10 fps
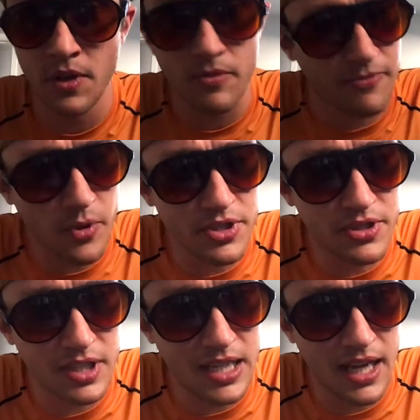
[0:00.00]
force you
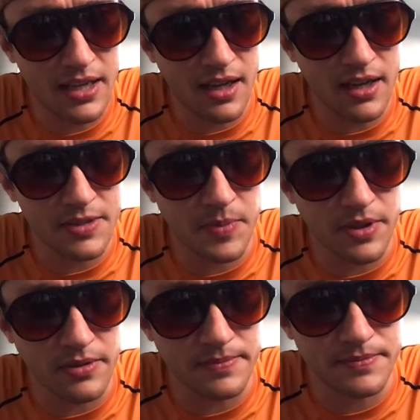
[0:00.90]
to die in a
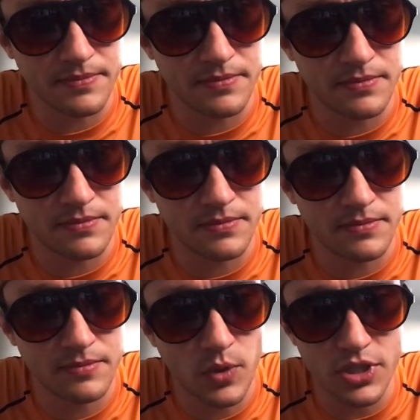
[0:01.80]
hospital,
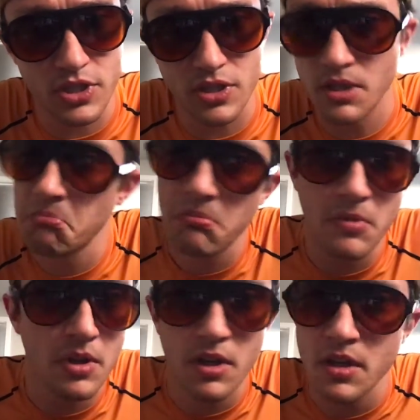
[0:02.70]
which
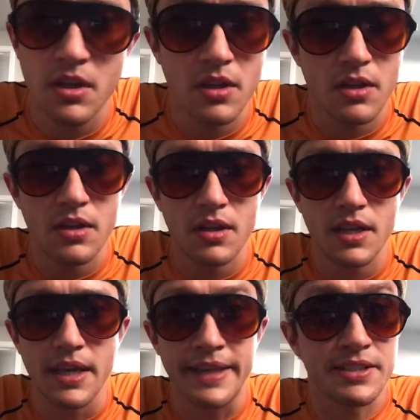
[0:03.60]

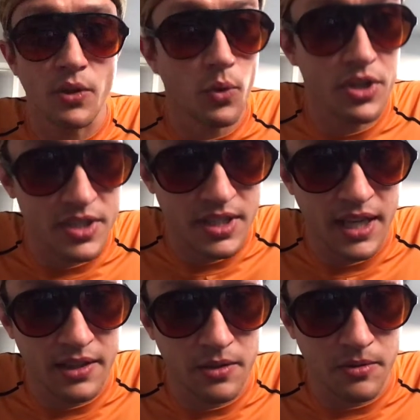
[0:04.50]
isn't the worst thing
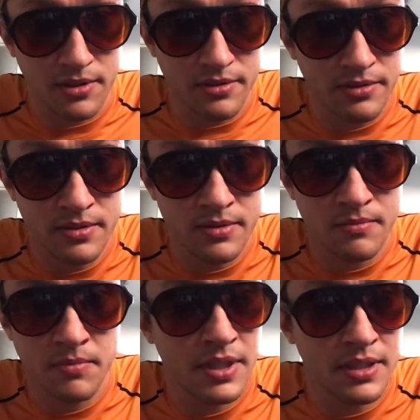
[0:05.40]
in the world,
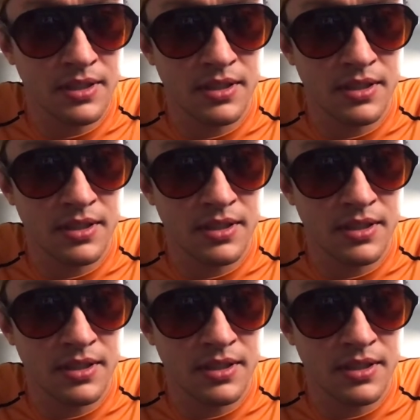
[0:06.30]
but